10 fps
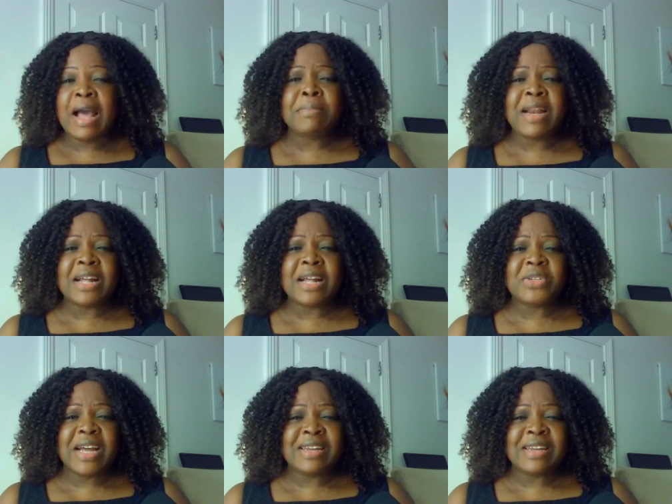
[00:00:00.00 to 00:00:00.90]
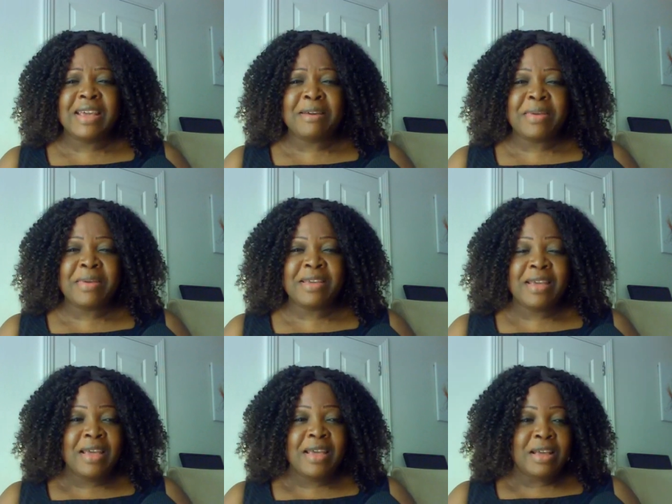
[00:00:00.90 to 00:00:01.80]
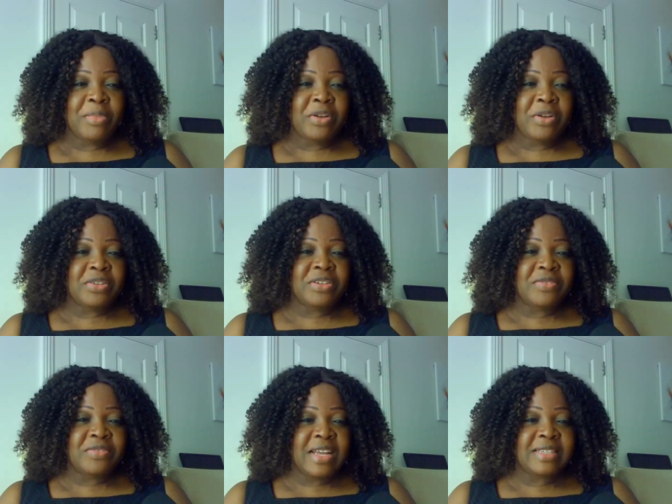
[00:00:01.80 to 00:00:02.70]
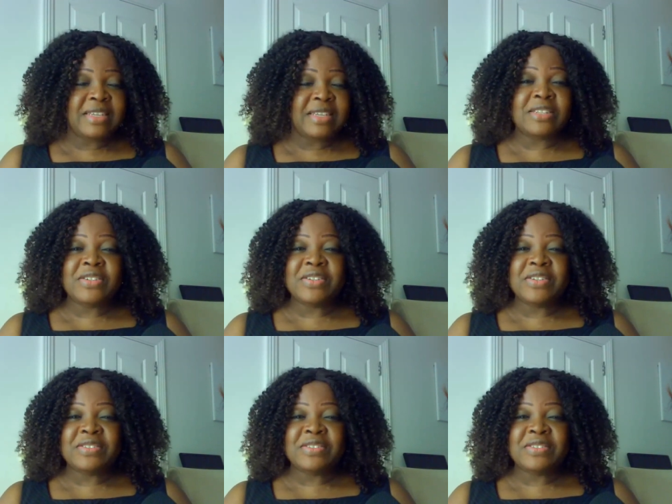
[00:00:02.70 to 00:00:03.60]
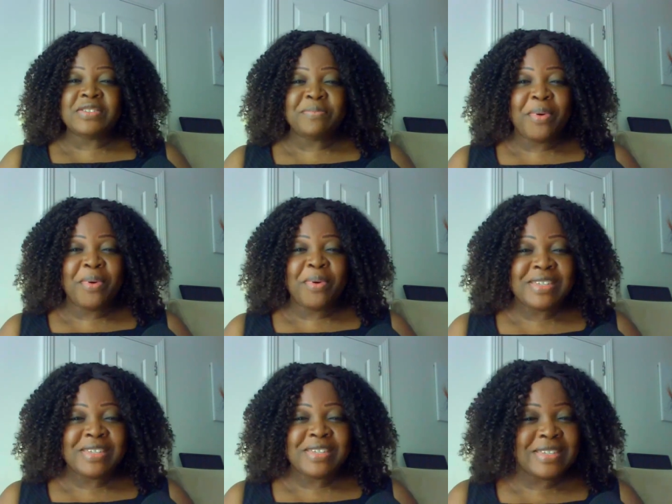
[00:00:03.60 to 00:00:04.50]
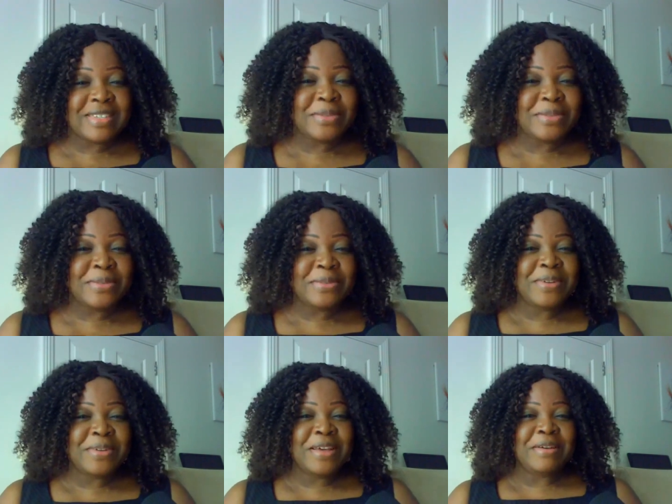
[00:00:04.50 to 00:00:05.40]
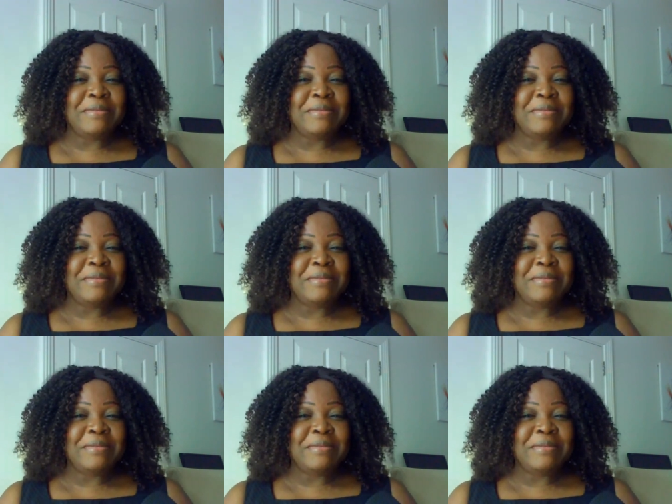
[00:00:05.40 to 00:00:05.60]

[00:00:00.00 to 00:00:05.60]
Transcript: I'm glad you can hear me because Grace is just responding to